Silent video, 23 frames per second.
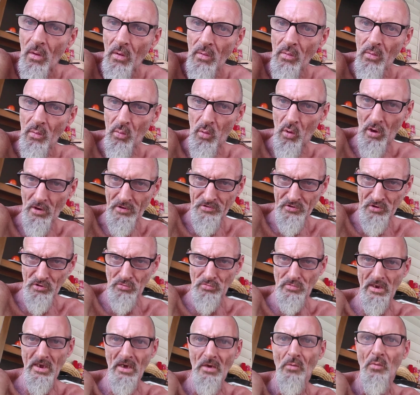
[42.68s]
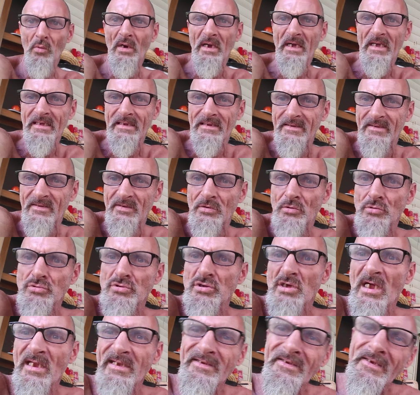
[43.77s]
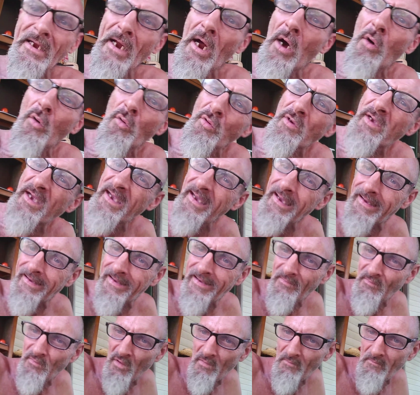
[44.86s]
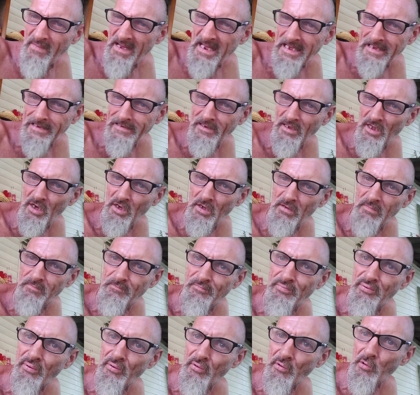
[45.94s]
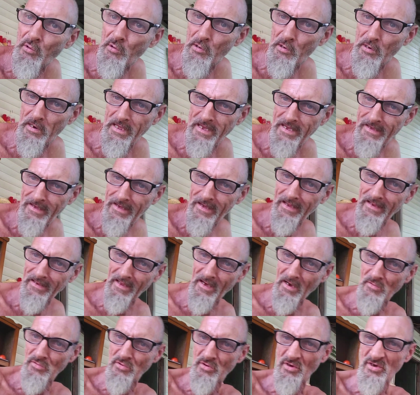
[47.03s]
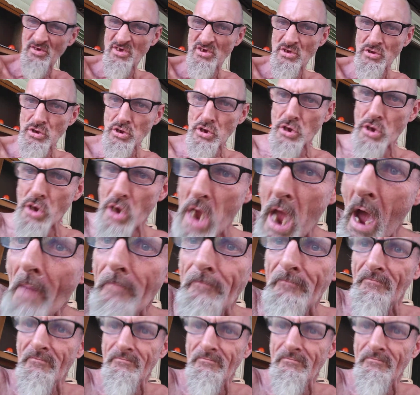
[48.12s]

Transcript: what you do is don't kick him with Ben look pretty hello. Yep.